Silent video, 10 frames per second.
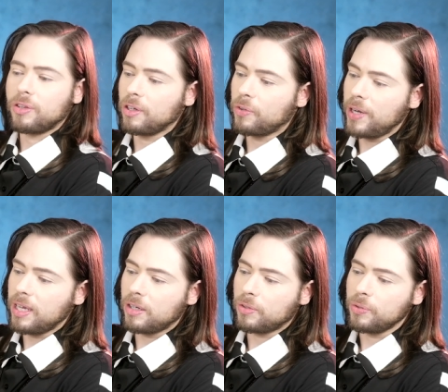the
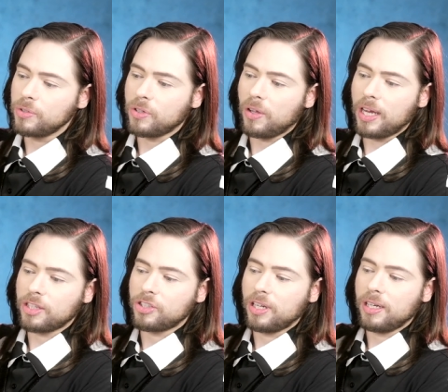Greek Cruise
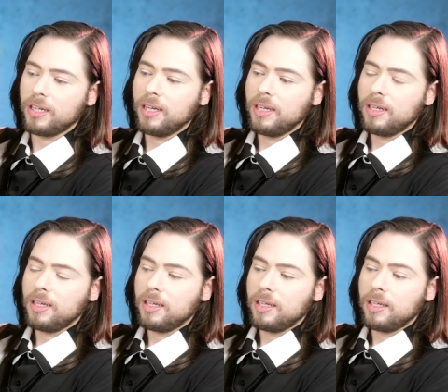Collection
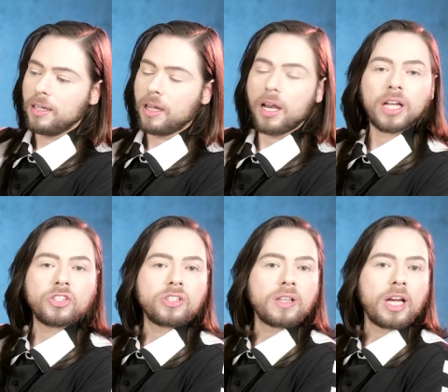
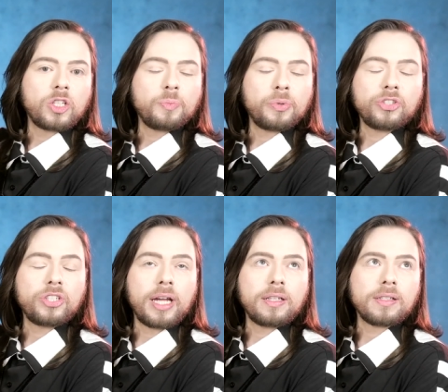clutch slash
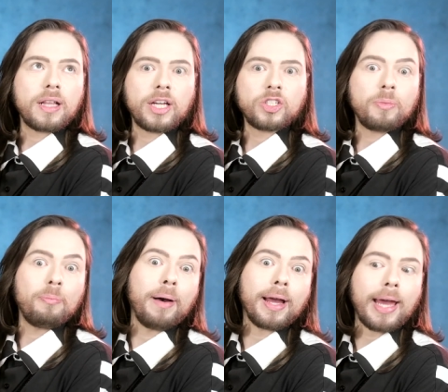pochette slash
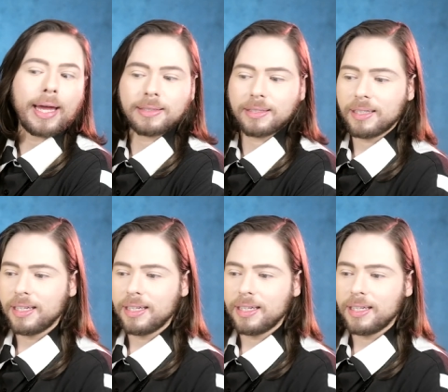baguette.